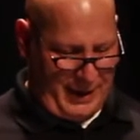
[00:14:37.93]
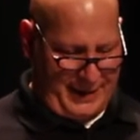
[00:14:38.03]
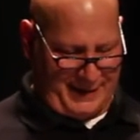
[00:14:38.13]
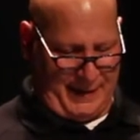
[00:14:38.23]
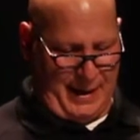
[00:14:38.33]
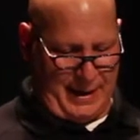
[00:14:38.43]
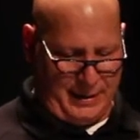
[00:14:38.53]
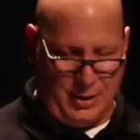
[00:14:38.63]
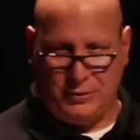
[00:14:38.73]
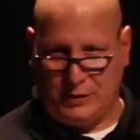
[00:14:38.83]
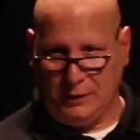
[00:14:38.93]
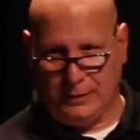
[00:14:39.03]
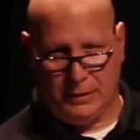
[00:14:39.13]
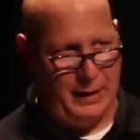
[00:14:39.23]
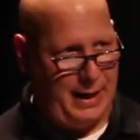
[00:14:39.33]
had a sign, no
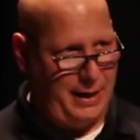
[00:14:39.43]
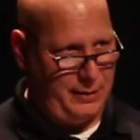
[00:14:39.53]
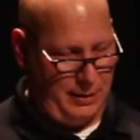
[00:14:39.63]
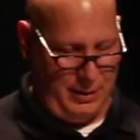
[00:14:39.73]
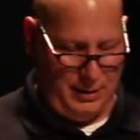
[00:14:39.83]
children allowed.